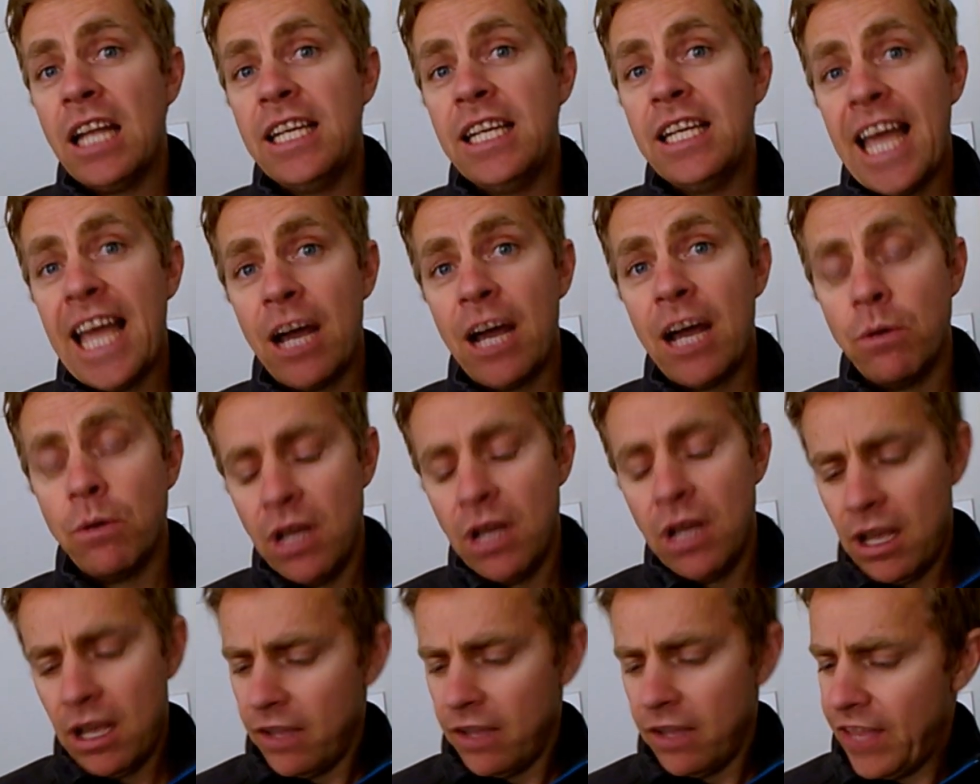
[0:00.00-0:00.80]

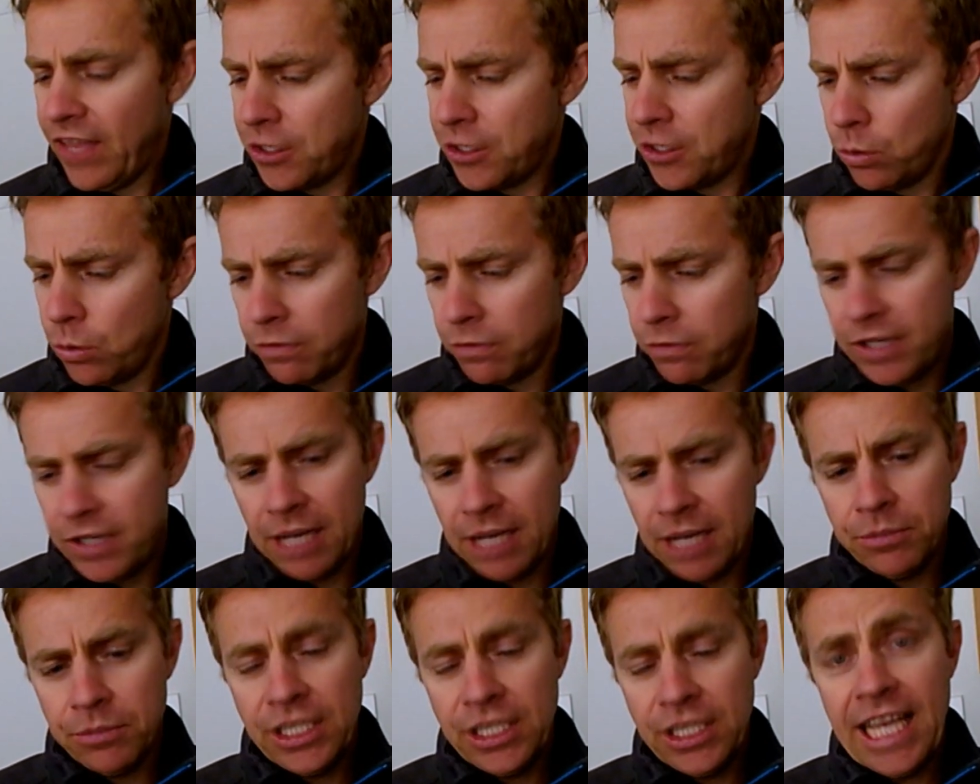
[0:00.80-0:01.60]
Now, they sort of
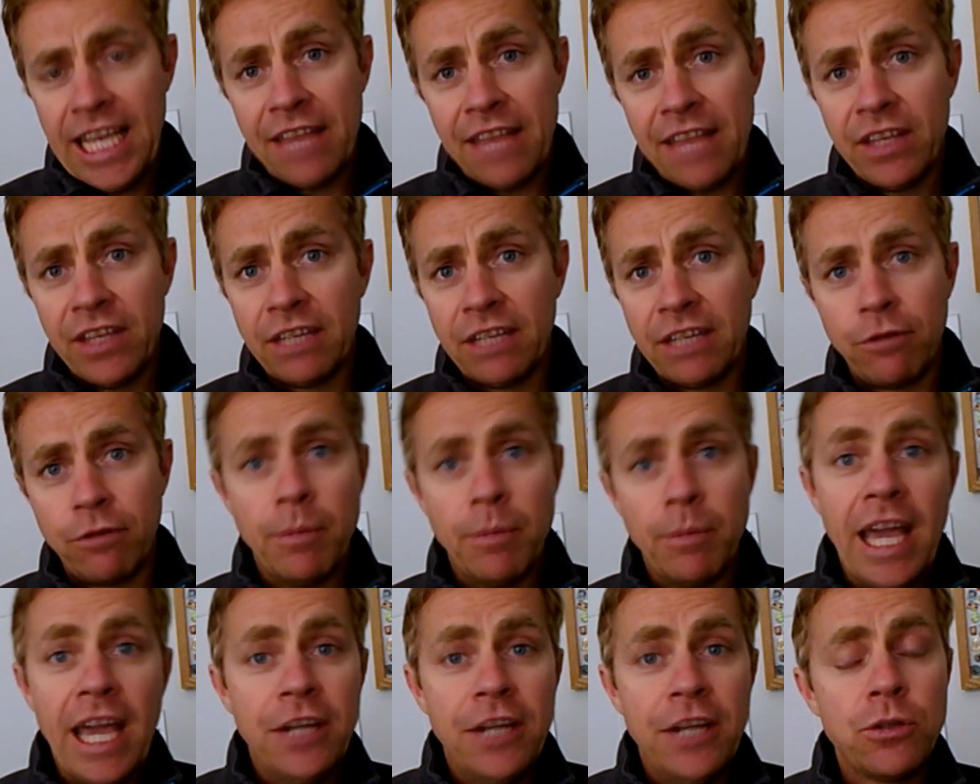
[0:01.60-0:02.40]
come together
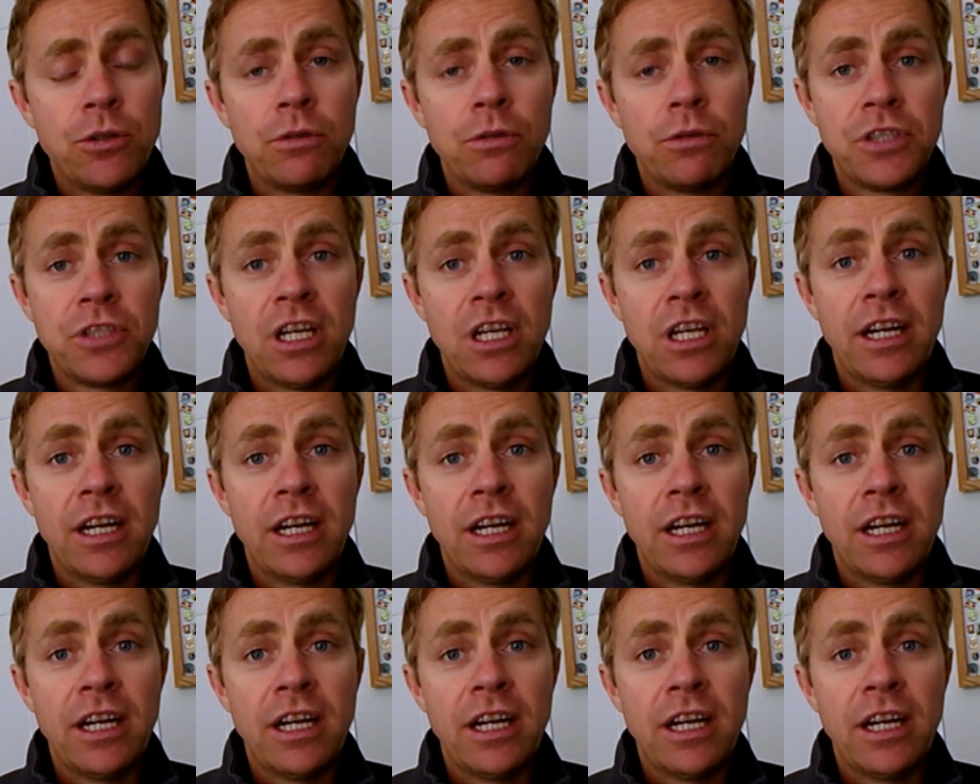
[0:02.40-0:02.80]
from any sort of